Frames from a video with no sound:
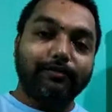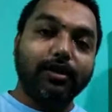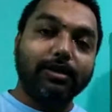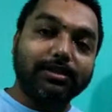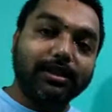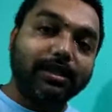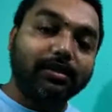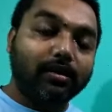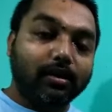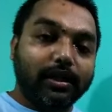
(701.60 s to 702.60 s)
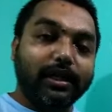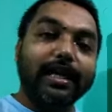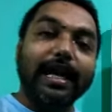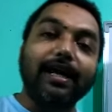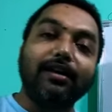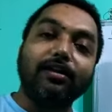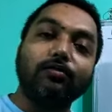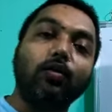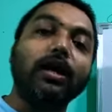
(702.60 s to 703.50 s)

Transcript: If you have seen in iron,